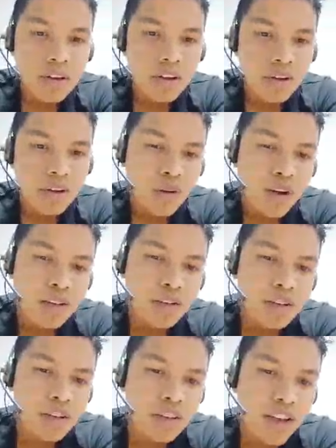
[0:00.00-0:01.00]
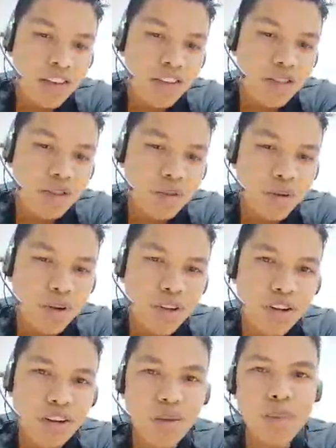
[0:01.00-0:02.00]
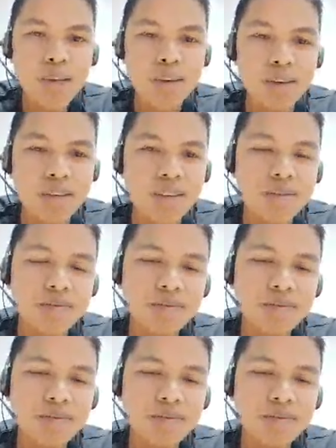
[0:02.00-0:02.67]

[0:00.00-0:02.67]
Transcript: Roka sir, thank you for the comment.